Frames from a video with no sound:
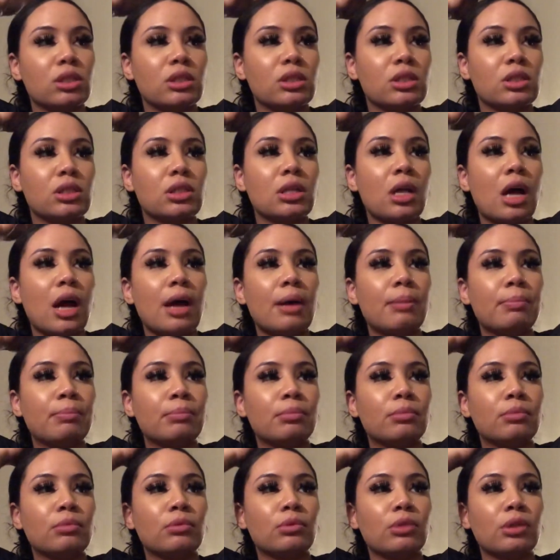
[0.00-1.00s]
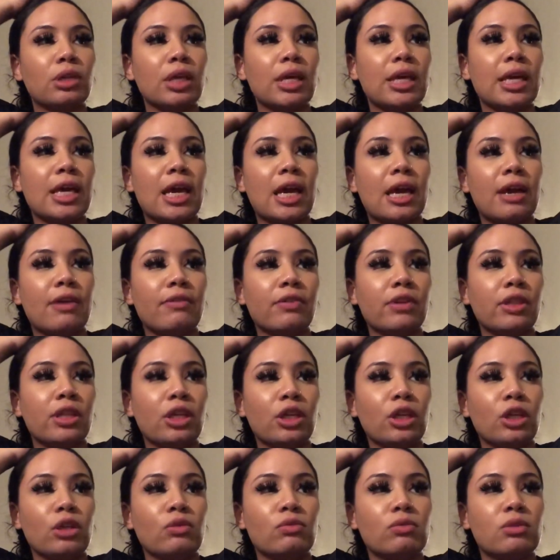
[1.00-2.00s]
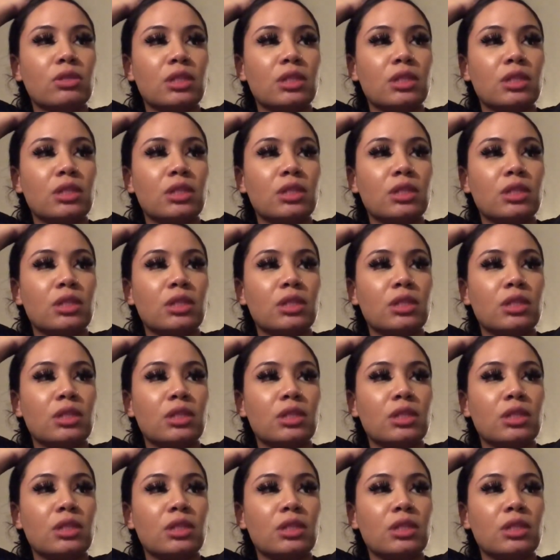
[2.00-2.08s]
stop looking at everything you